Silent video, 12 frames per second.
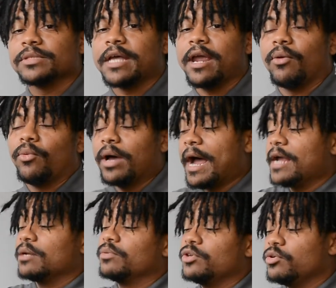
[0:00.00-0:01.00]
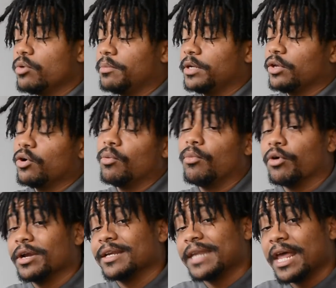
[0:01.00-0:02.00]
Like what item do you want me to go more
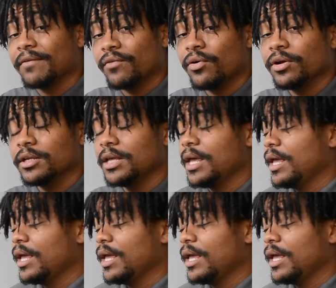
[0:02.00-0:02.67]
in depth on?